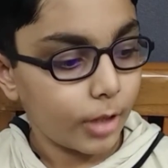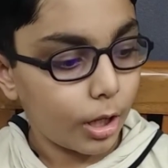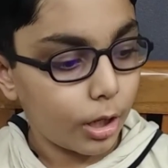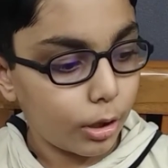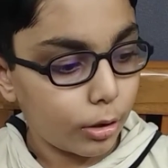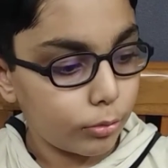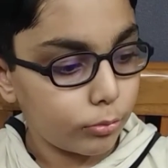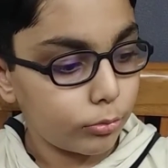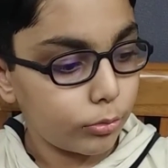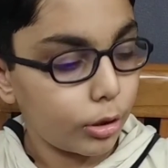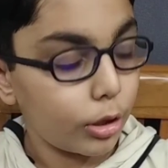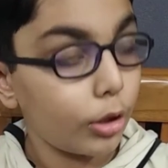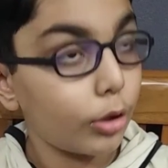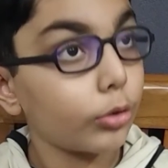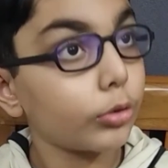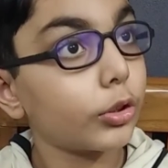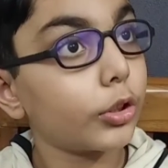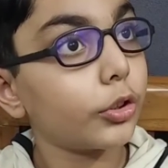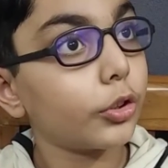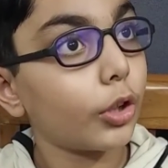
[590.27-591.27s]

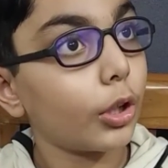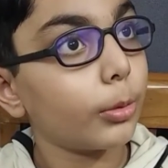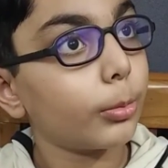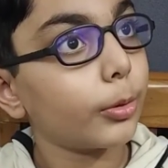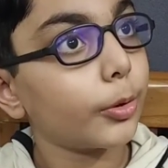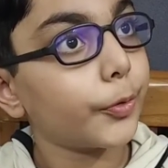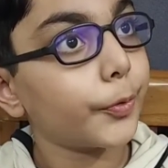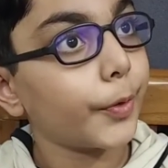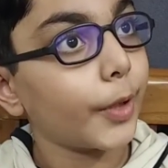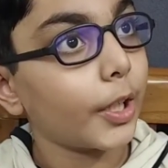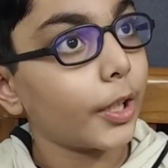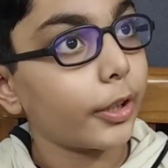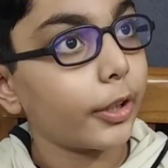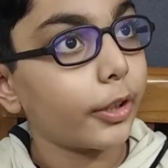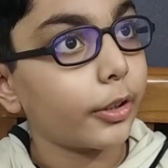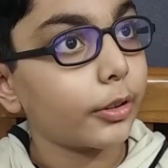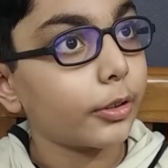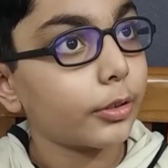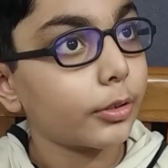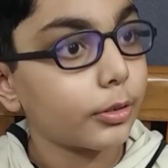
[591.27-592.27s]
It's almost ready.
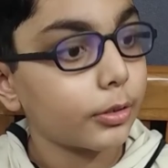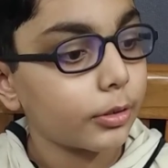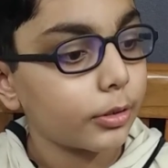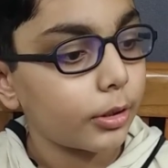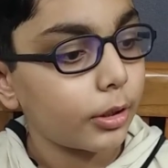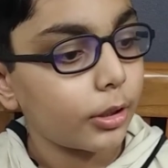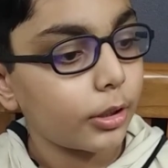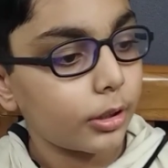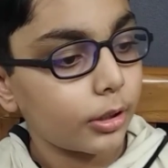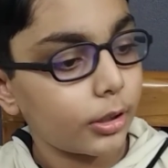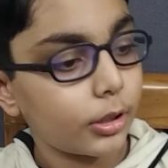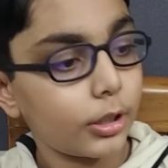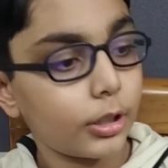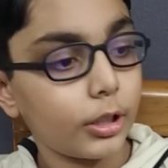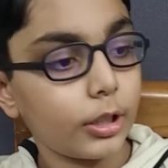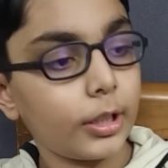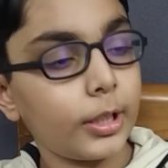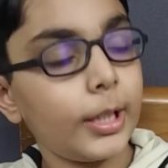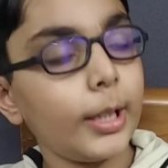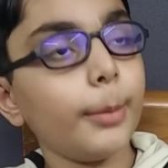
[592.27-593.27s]

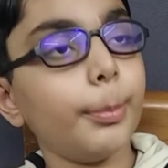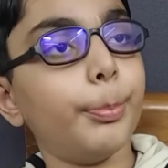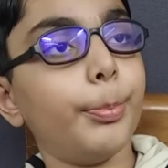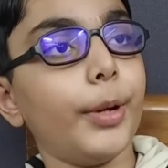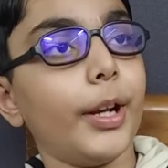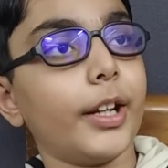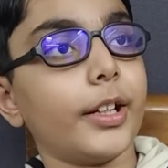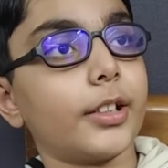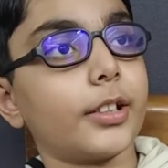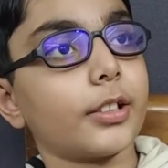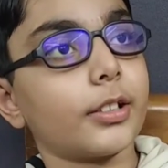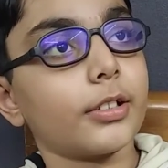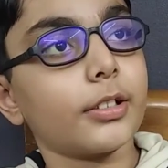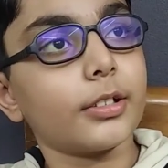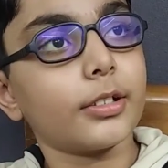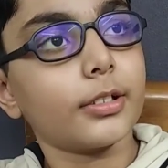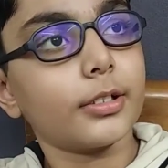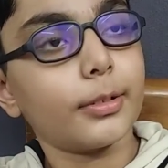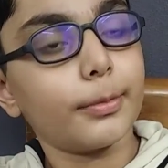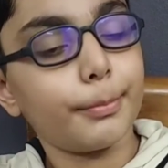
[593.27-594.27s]
Keep it
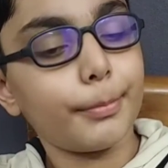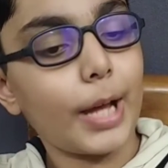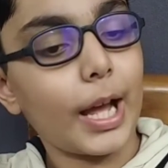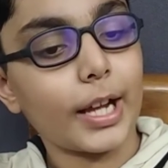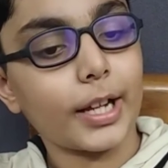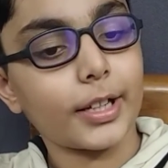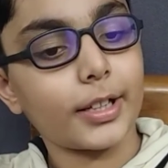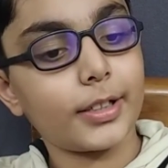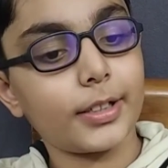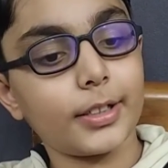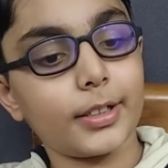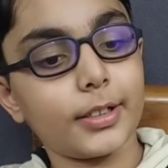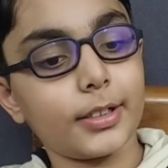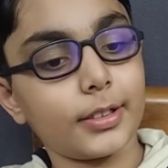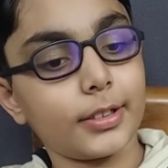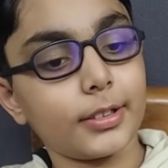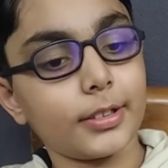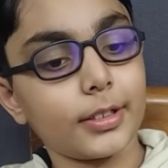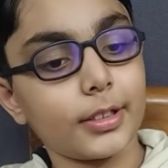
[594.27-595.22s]
back.